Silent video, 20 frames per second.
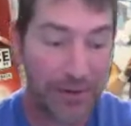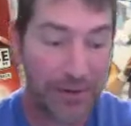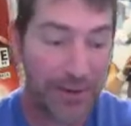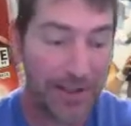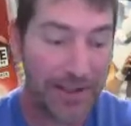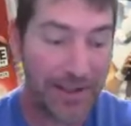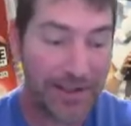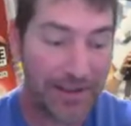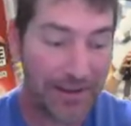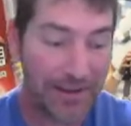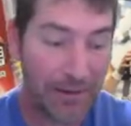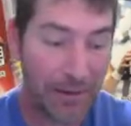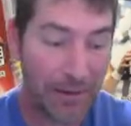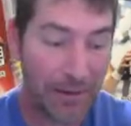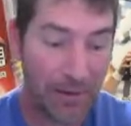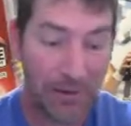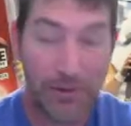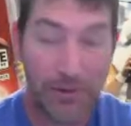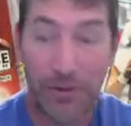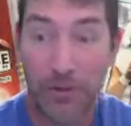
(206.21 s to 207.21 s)
right?
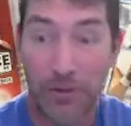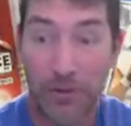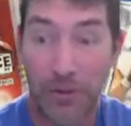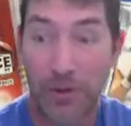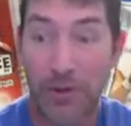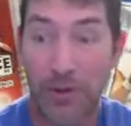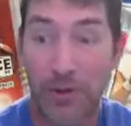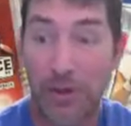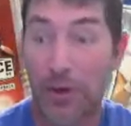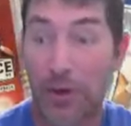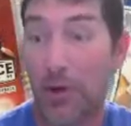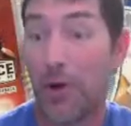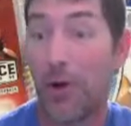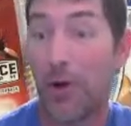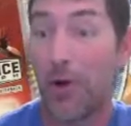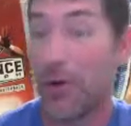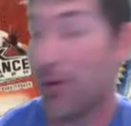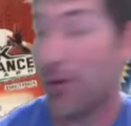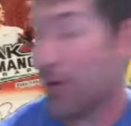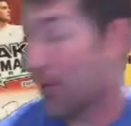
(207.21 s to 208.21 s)
A dual
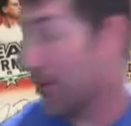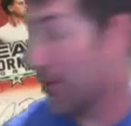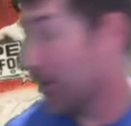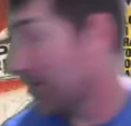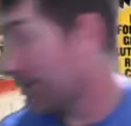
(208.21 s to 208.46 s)
auto.